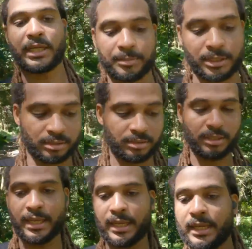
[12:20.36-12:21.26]
get me,
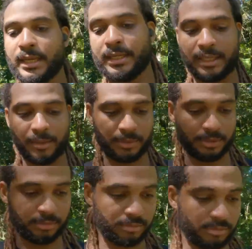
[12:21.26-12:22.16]
and I
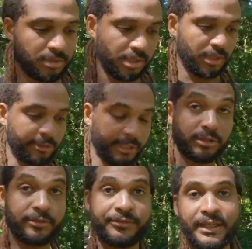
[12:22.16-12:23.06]
will
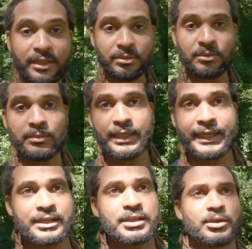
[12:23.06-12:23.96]
reconvene when
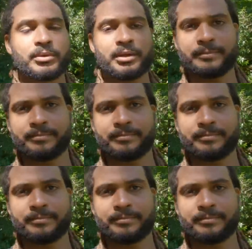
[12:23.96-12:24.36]
I get down.